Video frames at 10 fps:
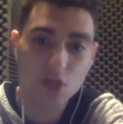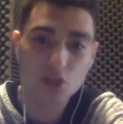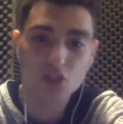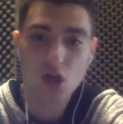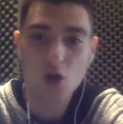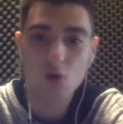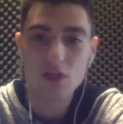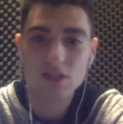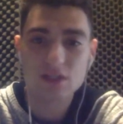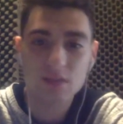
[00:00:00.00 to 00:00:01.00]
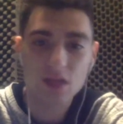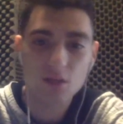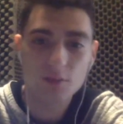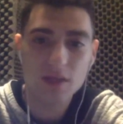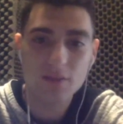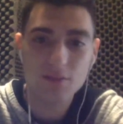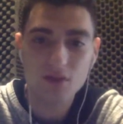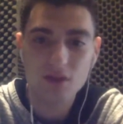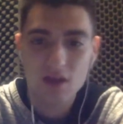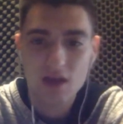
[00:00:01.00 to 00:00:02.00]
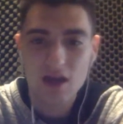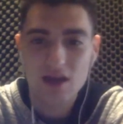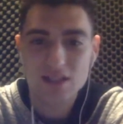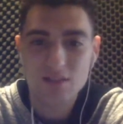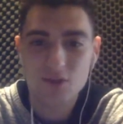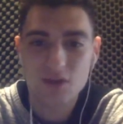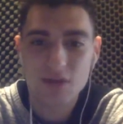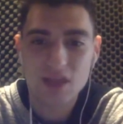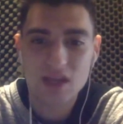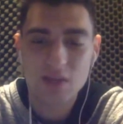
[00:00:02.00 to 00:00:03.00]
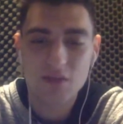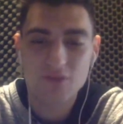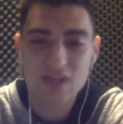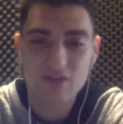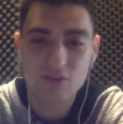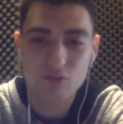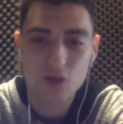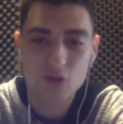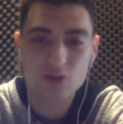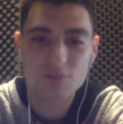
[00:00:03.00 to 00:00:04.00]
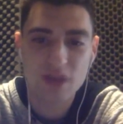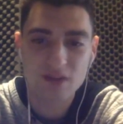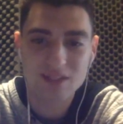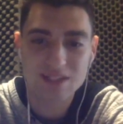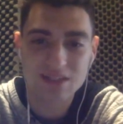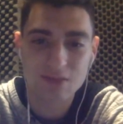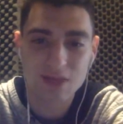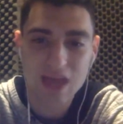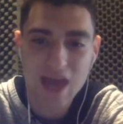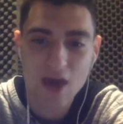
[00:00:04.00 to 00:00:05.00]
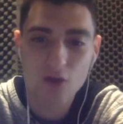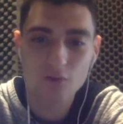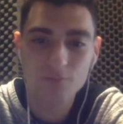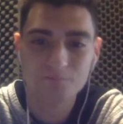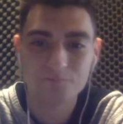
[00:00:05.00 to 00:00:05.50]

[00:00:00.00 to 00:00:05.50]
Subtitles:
So some of the other people, someone by the name of Devin Rose, penalties in McCown.